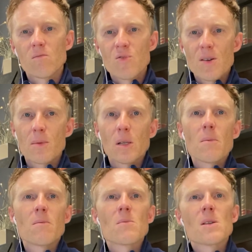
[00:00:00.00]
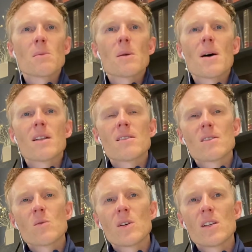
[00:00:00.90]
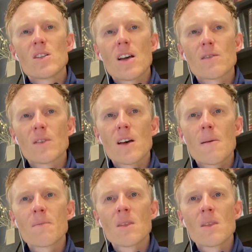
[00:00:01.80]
similar patterns that we test for that.